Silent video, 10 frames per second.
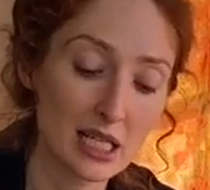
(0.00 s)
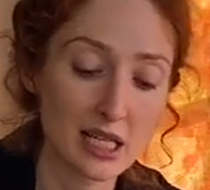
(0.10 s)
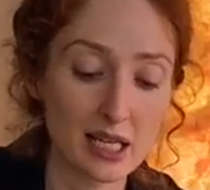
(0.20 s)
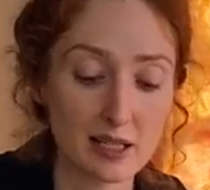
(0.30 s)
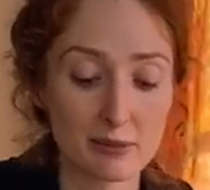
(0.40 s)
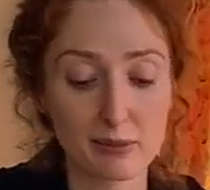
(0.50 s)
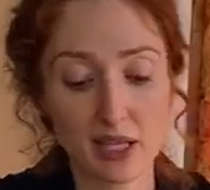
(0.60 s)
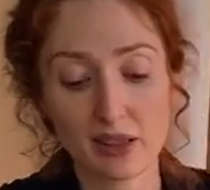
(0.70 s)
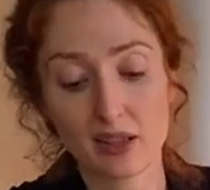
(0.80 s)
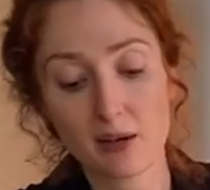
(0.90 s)
My
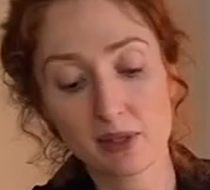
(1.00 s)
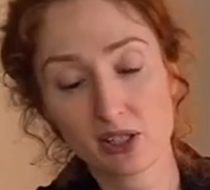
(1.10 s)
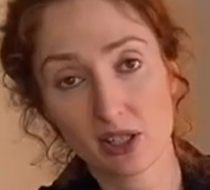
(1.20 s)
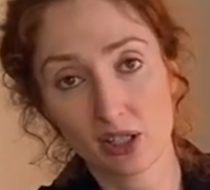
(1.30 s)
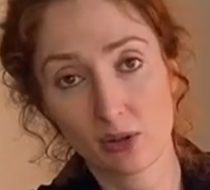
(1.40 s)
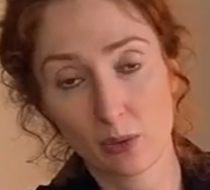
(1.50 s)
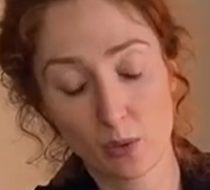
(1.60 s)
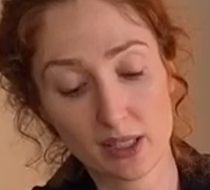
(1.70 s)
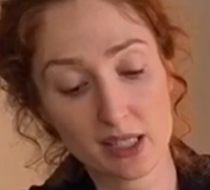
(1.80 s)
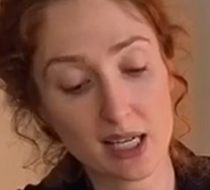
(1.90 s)
thumb is going to go on
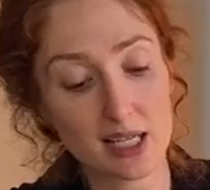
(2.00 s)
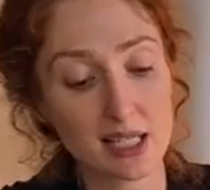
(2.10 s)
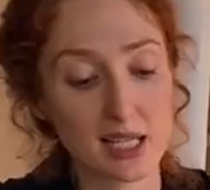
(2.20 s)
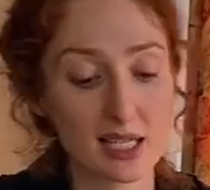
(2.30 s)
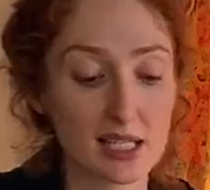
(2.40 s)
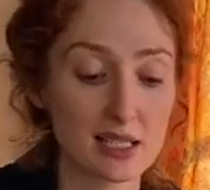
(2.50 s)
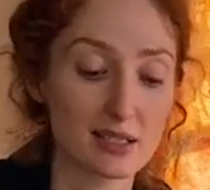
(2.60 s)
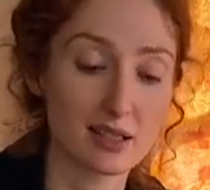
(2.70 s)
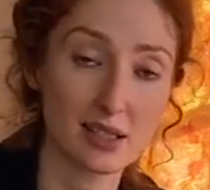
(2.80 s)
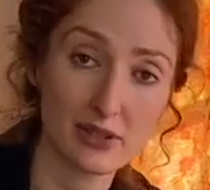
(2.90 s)
one side, and
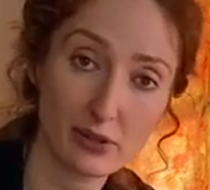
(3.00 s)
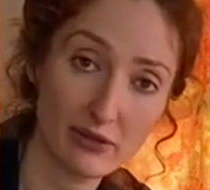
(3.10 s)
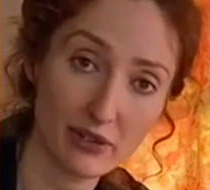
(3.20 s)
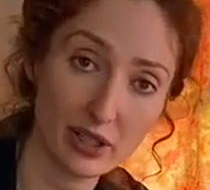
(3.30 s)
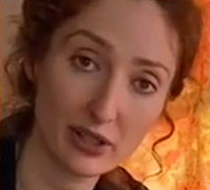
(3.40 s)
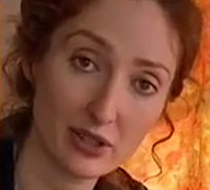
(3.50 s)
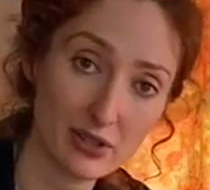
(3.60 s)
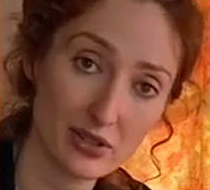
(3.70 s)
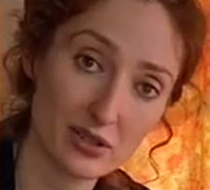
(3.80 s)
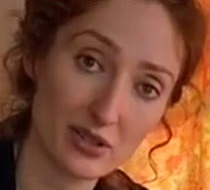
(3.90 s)
these 3
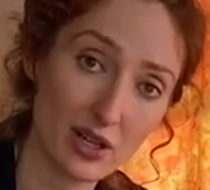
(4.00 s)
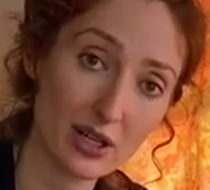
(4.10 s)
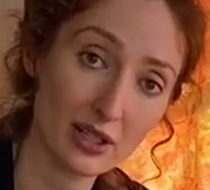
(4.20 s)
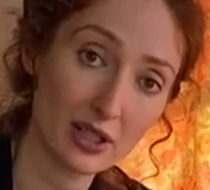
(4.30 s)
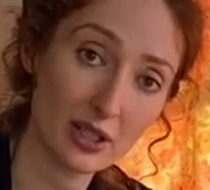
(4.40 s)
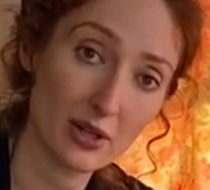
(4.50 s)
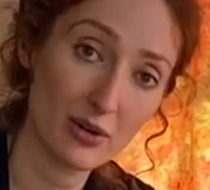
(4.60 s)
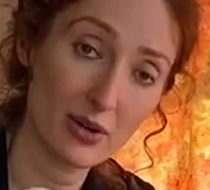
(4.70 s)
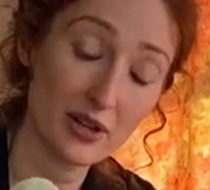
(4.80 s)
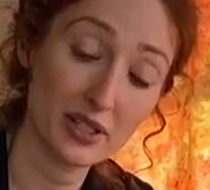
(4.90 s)
fingers are going to go
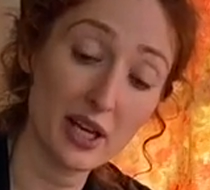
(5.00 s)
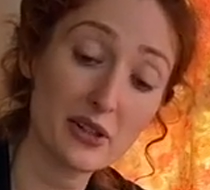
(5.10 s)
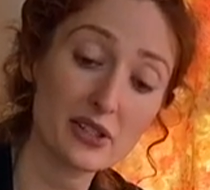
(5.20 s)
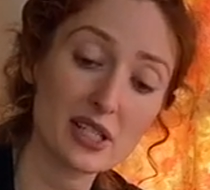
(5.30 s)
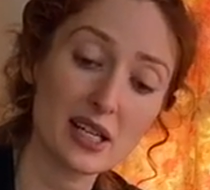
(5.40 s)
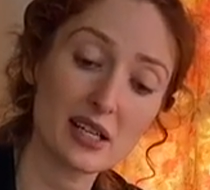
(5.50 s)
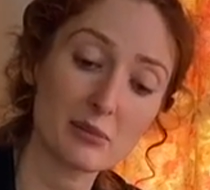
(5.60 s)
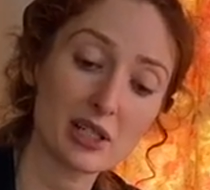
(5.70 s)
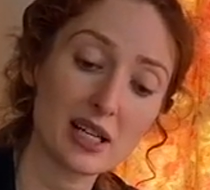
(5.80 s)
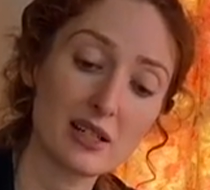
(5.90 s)
on the other side, and I'm
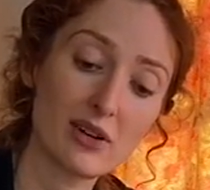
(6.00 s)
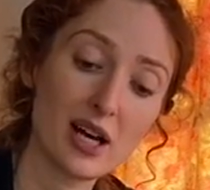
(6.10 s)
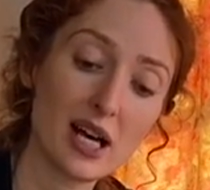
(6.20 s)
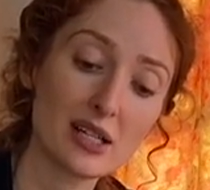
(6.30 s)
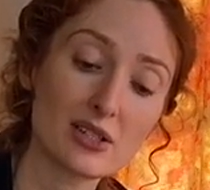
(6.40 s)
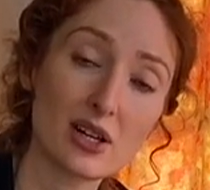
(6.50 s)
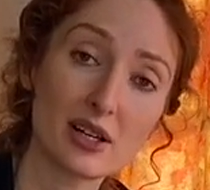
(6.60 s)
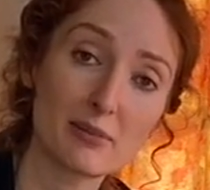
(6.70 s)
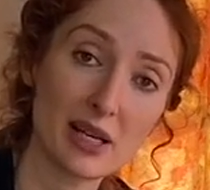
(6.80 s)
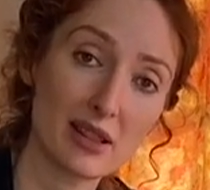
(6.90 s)
going to kind of hot
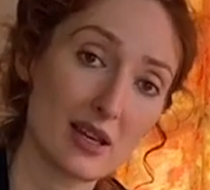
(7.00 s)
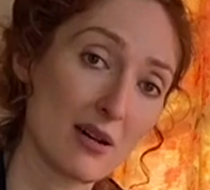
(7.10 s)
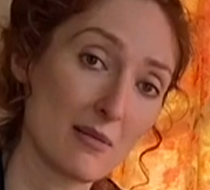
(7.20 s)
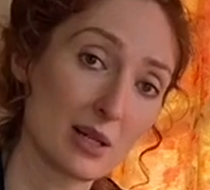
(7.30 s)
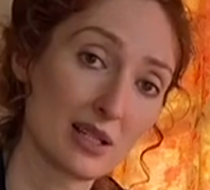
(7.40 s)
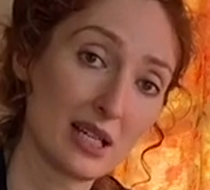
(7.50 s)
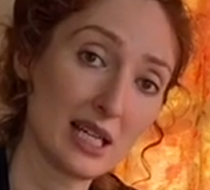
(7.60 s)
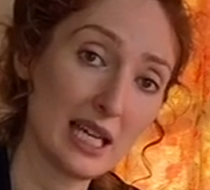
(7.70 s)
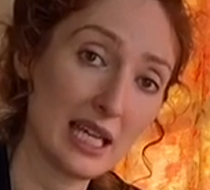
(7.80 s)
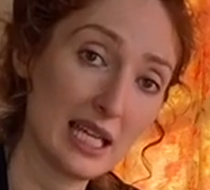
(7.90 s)
dog my thumb
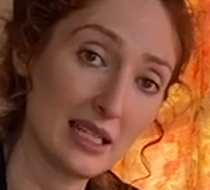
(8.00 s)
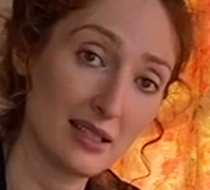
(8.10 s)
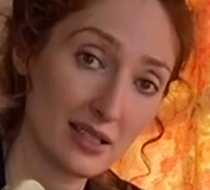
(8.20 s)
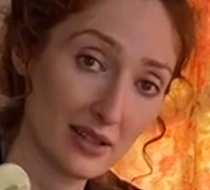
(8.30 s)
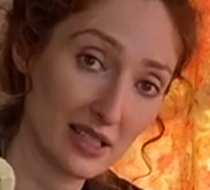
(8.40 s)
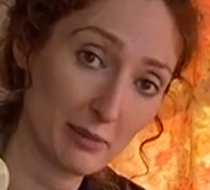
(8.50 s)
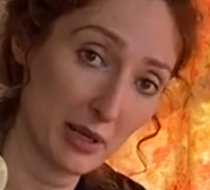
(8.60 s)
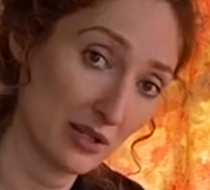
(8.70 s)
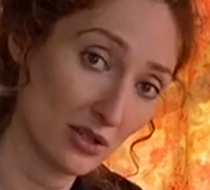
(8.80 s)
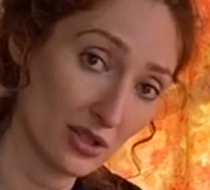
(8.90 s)
into the
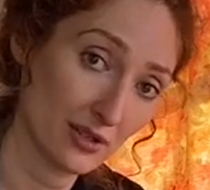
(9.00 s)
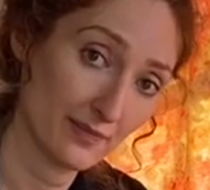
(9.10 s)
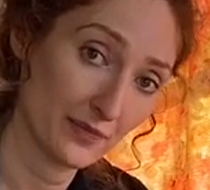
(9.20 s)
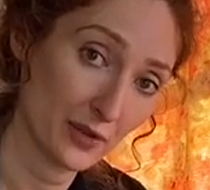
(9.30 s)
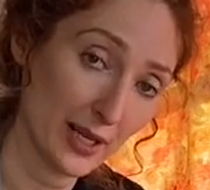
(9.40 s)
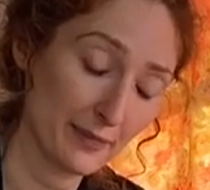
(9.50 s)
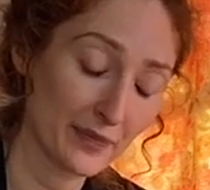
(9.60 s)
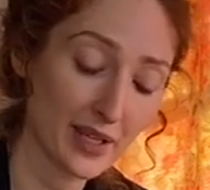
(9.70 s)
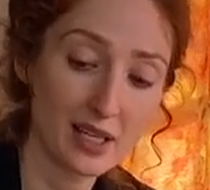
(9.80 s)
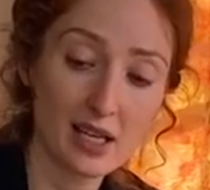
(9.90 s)
sponge, right?
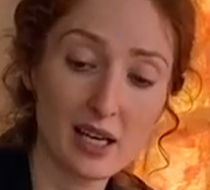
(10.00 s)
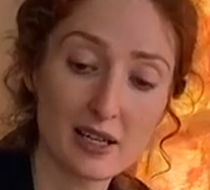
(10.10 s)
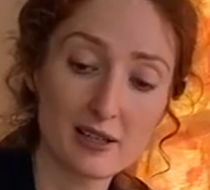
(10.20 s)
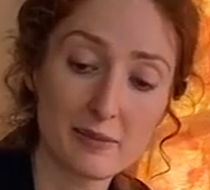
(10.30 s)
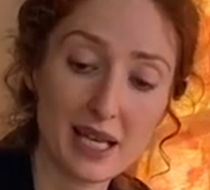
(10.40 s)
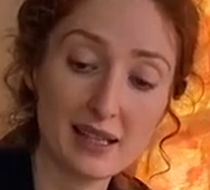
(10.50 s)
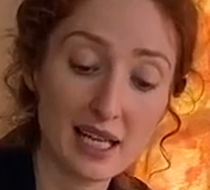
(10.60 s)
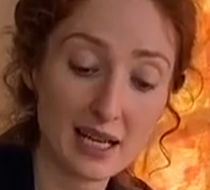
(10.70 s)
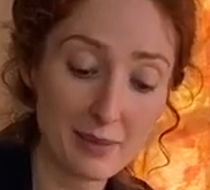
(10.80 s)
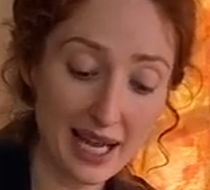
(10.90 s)
And then
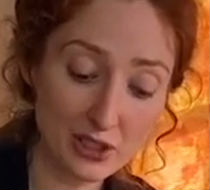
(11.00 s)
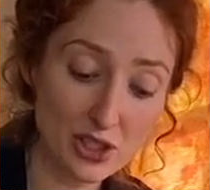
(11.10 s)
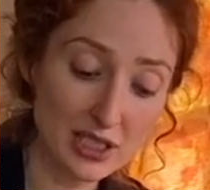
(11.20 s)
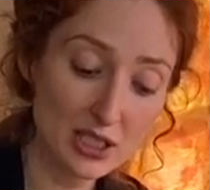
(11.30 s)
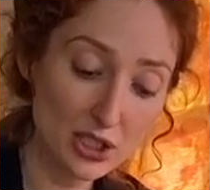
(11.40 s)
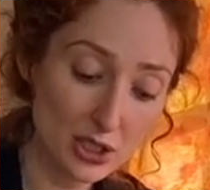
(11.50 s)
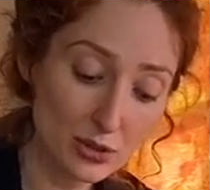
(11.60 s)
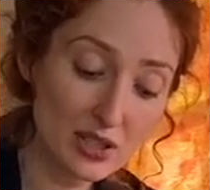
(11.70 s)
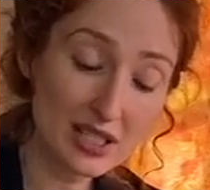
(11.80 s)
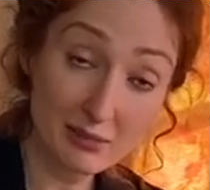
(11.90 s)
I'm actually
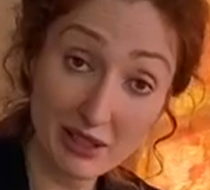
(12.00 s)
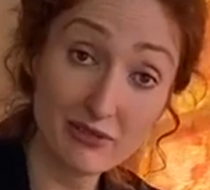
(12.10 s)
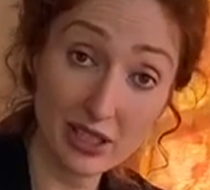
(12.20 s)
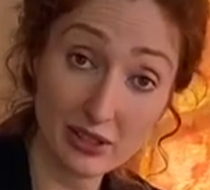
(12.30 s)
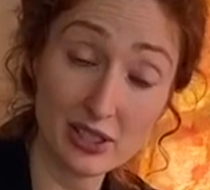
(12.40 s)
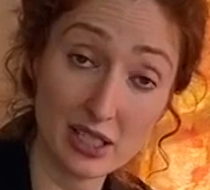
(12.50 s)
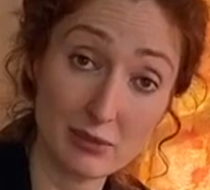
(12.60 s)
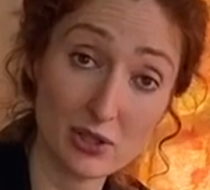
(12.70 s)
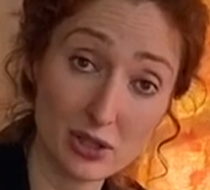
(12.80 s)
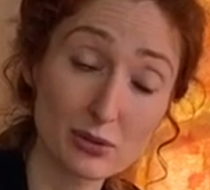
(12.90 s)
using my
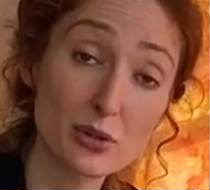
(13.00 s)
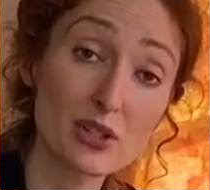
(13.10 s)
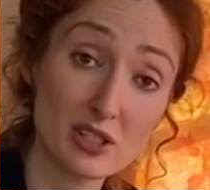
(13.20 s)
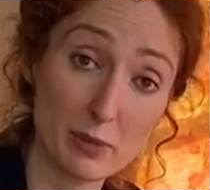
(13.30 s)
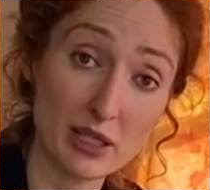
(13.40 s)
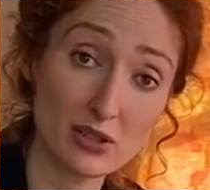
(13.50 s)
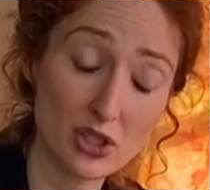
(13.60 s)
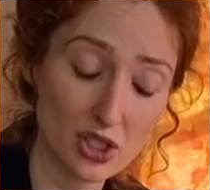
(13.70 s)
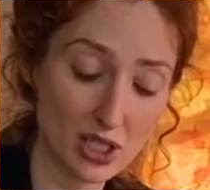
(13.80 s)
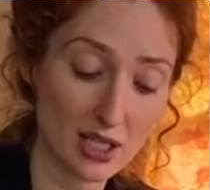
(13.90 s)
fingertips through the
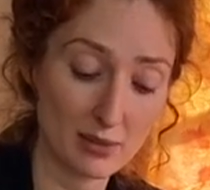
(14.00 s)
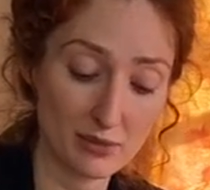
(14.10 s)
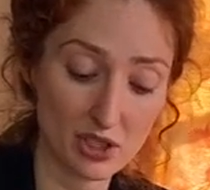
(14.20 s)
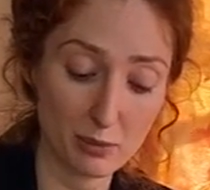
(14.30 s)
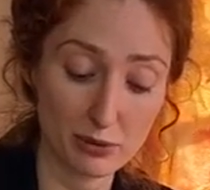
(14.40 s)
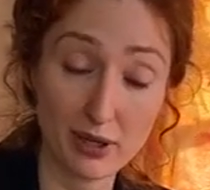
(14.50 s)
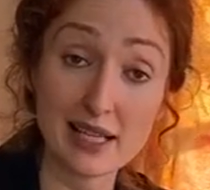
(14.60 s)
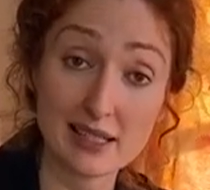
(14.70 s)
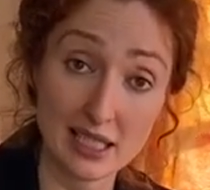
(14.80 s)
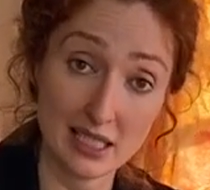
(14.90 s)
sponge to
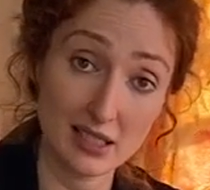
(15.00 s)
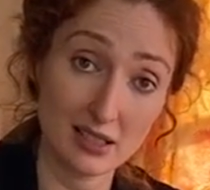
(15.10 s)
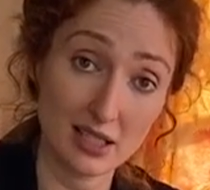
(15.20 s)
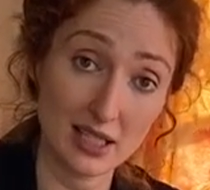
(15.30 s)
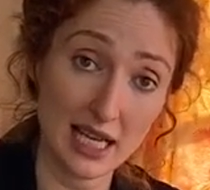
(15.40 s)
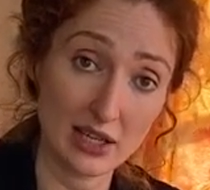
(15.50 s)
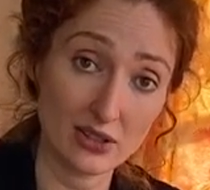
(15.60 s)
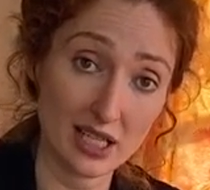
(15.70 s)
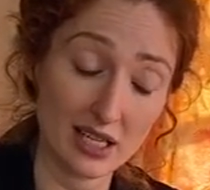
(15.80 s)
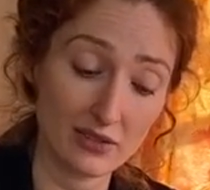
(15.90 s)
press into the
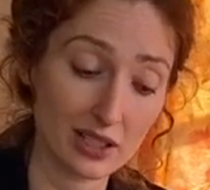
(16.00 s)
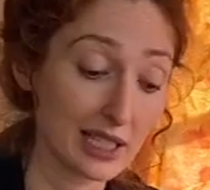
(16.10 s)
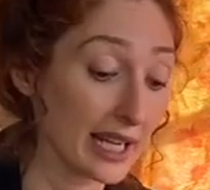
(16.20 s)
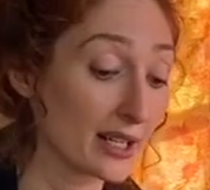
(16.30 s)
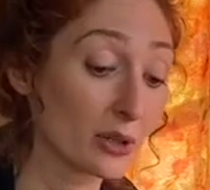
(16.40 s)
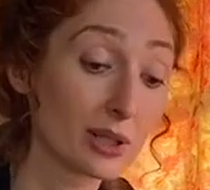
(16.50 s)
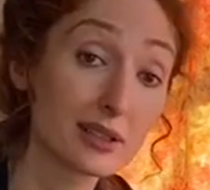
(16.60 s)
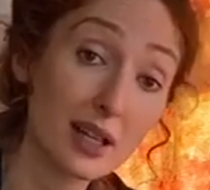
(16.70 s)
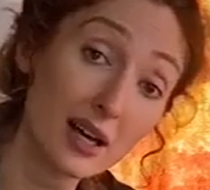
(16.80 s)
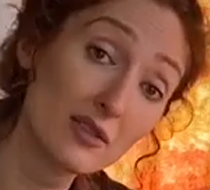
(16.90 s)
outside of the clay. I know a
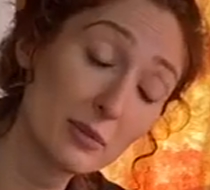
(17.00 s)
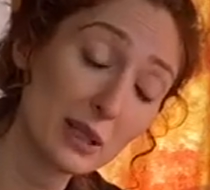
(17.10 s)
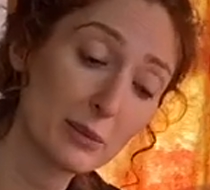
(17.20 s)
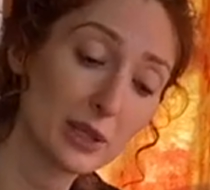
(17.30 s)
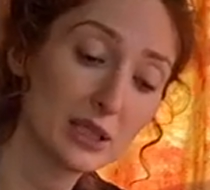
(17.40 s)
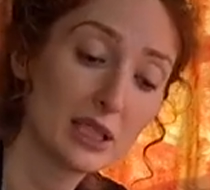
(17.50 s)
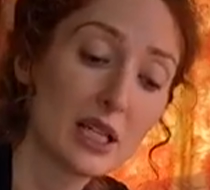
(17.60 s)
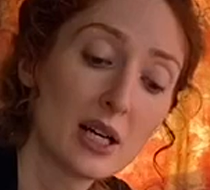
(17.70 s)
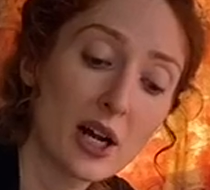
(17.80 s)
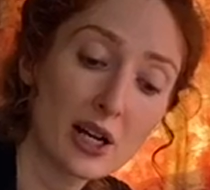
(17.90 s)
lot of people
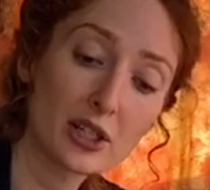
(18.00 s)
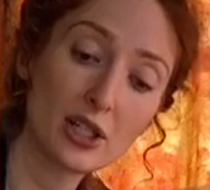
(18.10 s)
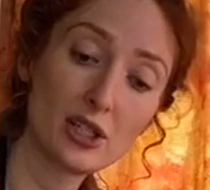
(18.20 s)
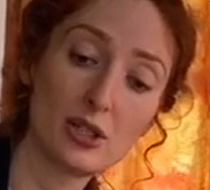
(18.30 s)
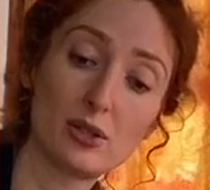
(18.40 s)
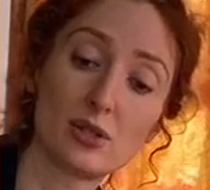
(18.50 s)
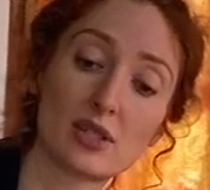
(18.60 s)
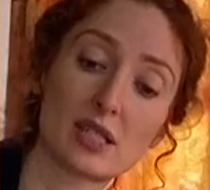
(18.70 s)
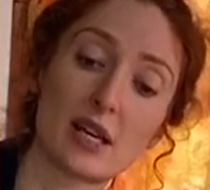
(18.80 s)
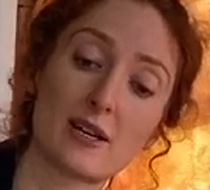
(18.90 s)
are going to use